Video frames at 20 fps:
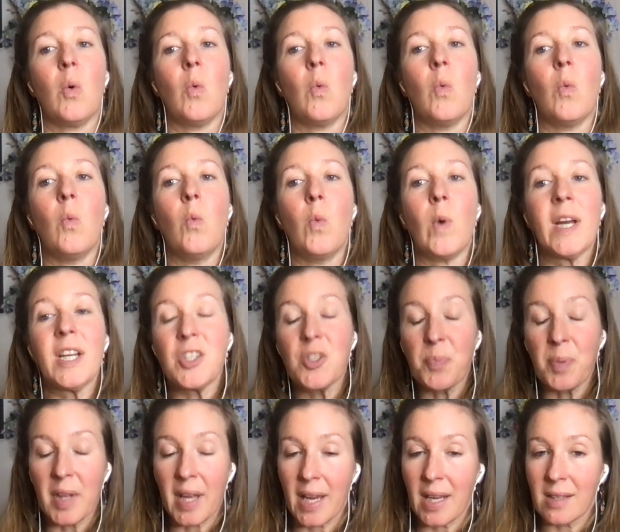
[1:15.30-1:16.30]
which
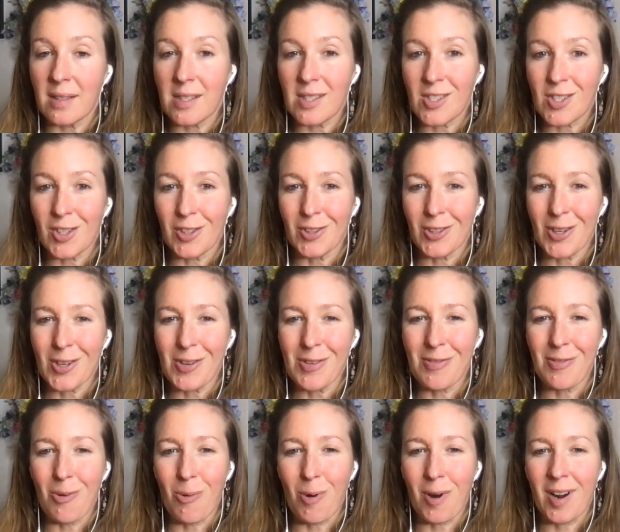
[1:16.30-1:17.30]
plants to look
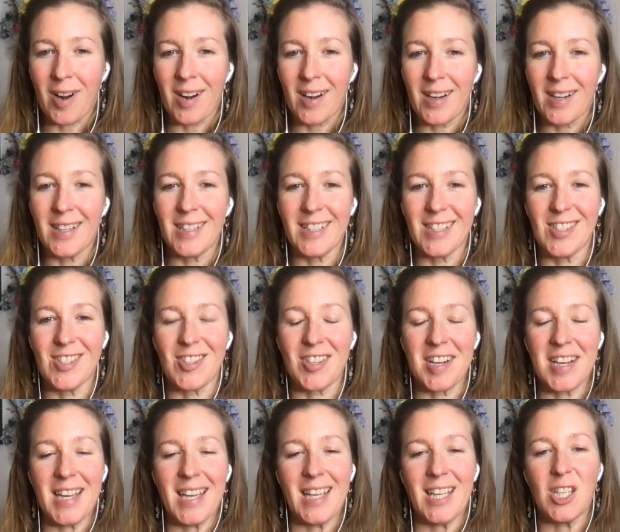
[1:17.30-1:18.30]
for
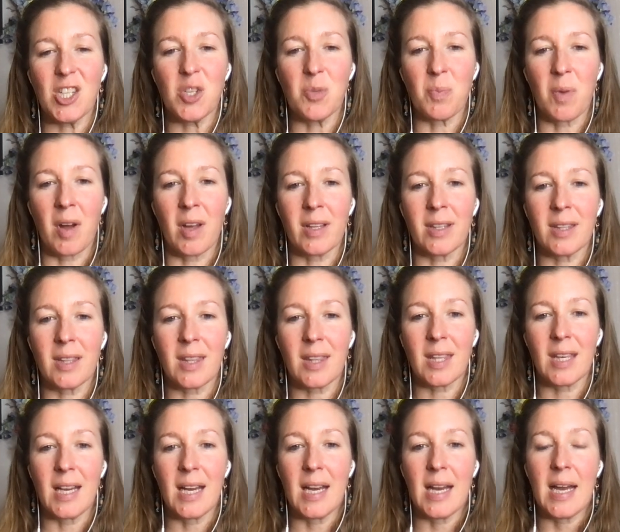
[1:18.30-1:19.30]
during each month,
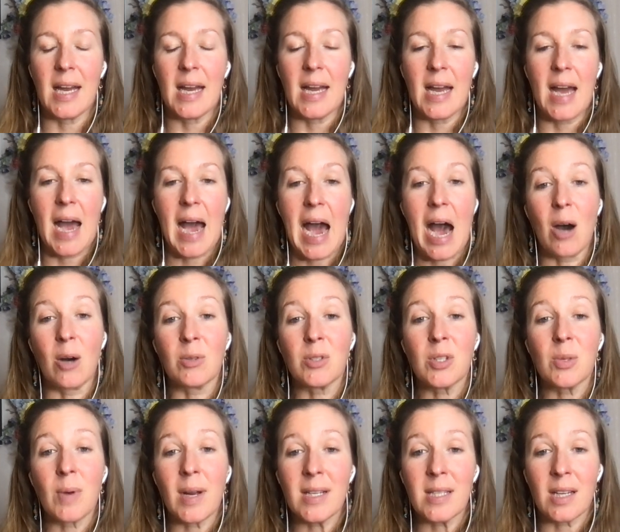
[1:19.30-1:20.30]
how
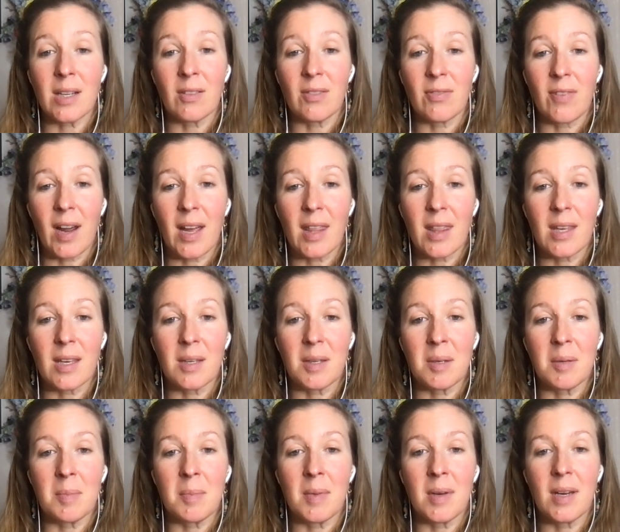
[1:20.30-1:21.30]
to identify
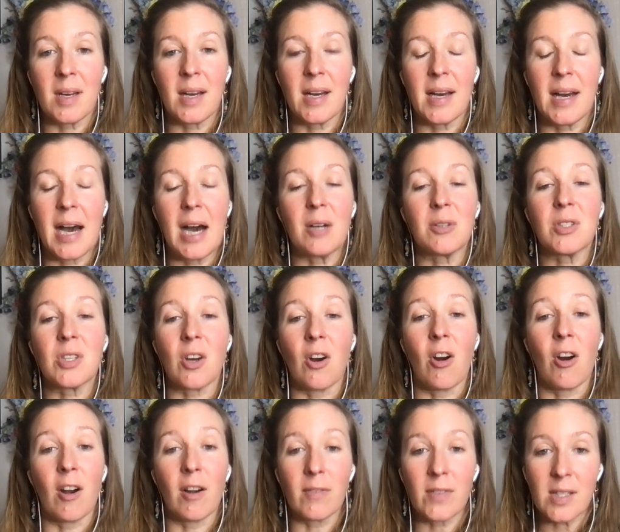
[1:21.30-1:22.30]
them, how to
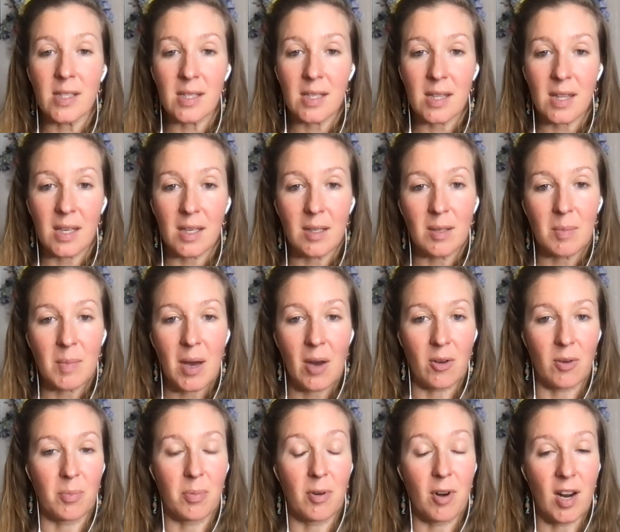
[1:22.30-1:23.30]
harvest them, how
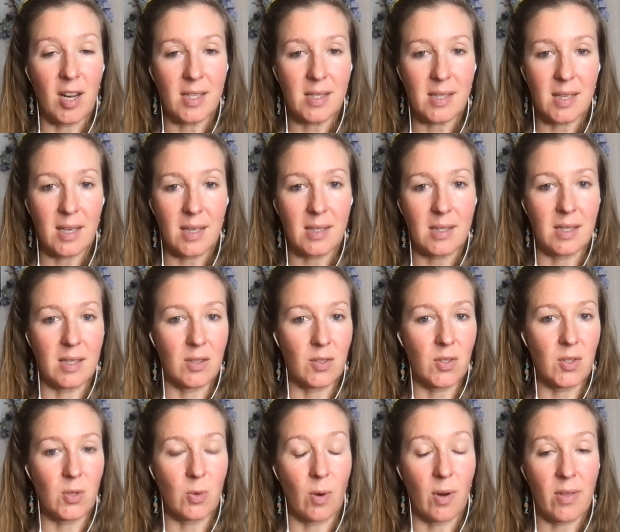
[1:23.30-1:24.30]
to process and
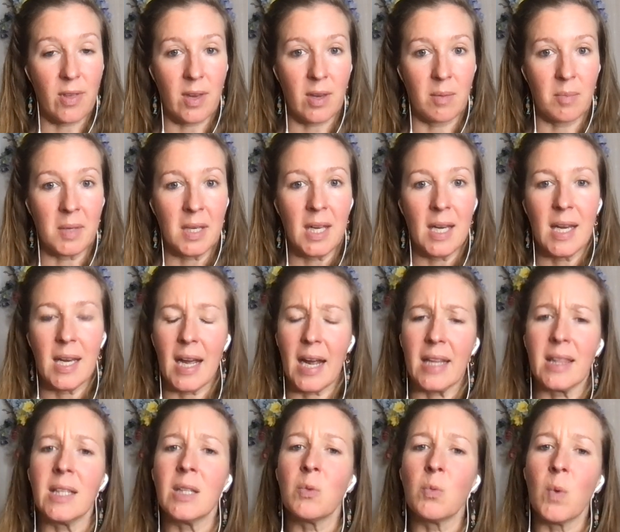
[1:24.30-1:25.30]
store them,
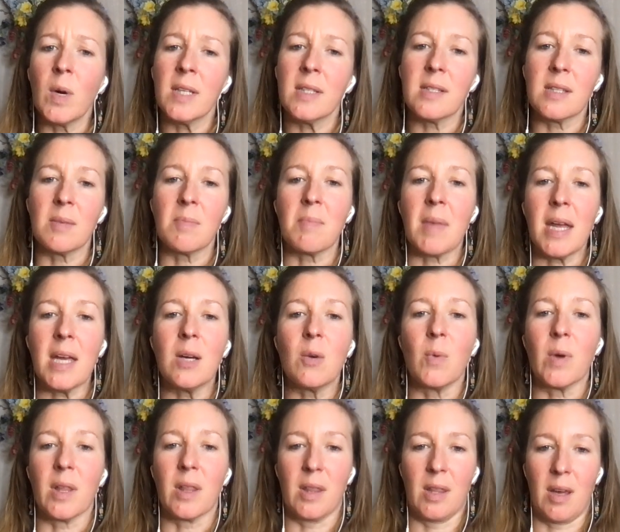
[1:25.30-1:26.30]
and then what to make
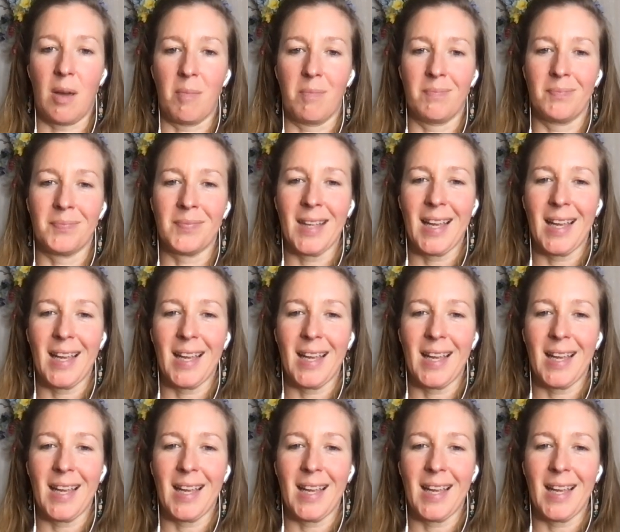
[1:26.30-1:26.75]
with them.